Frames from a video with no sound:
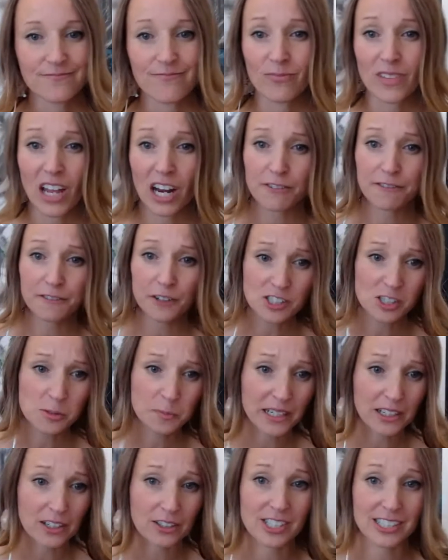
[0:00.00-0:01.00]
Our first
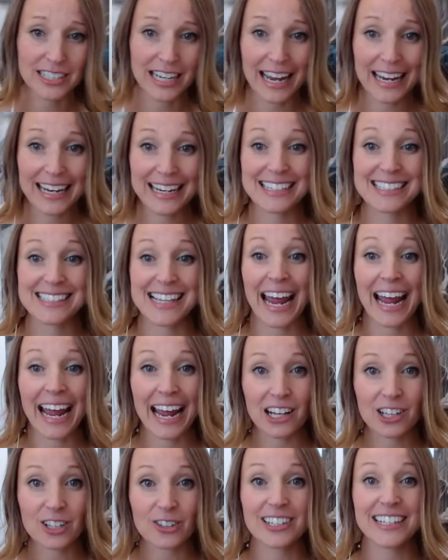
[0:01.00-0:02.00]
speaker today is
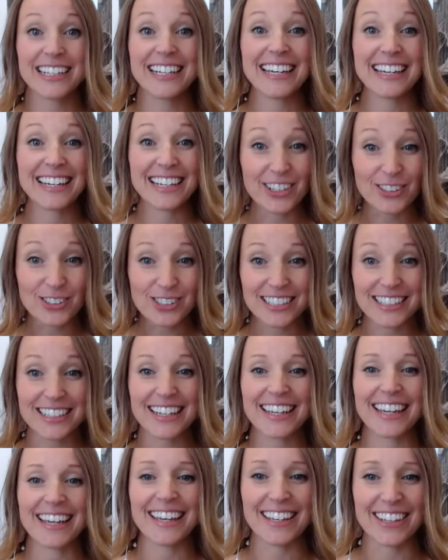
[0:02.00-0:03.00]
Halerin
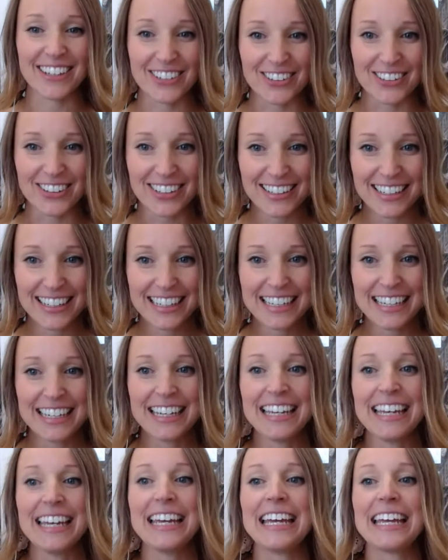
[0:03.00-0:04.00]
Hilton Hill.
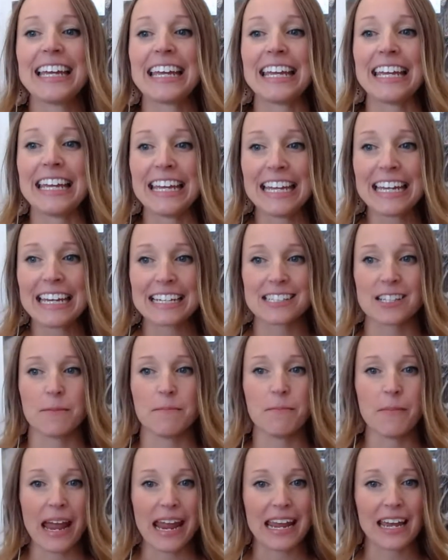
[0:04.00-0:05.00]
He is a
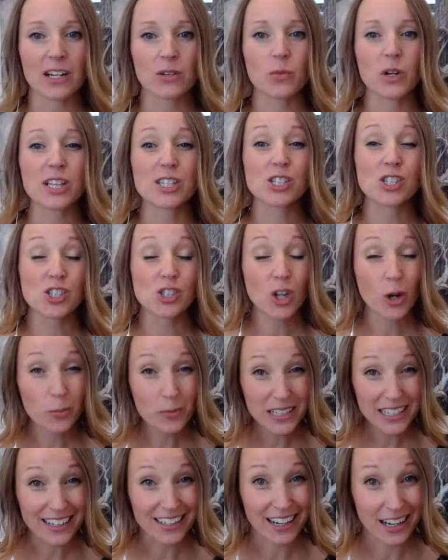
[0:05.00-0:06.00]
man with so
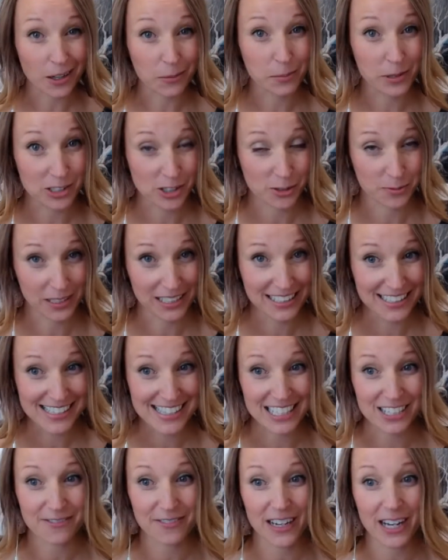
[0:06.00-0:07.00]
many accomplishments
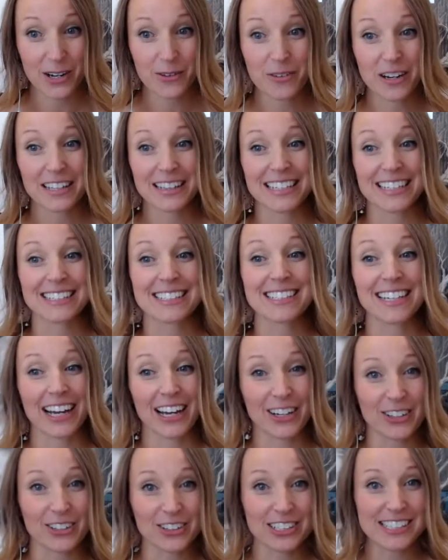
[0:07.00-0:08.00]
that if I read the
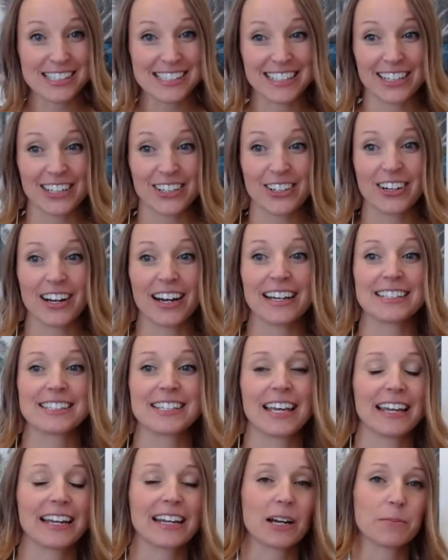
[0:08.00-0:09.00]
entire list here, I'd
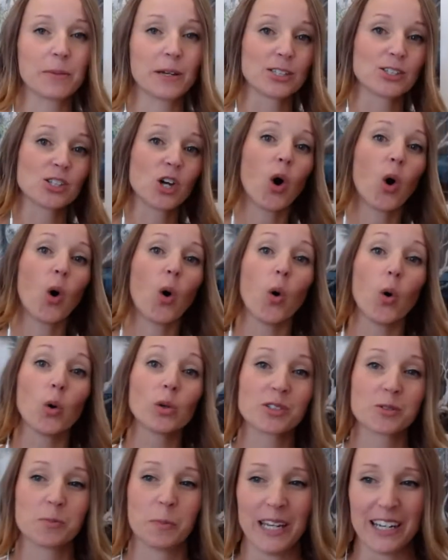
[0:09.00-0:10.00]
take up his whole
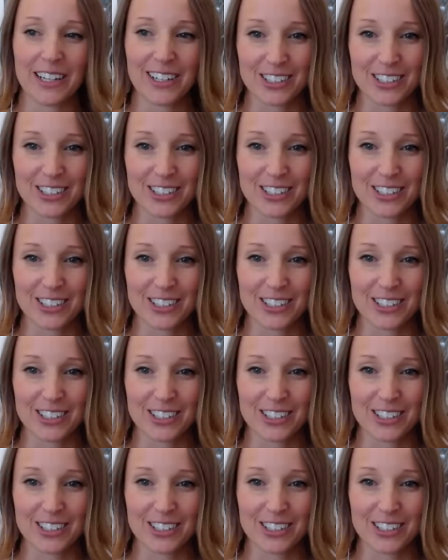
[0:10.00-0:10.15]
speaker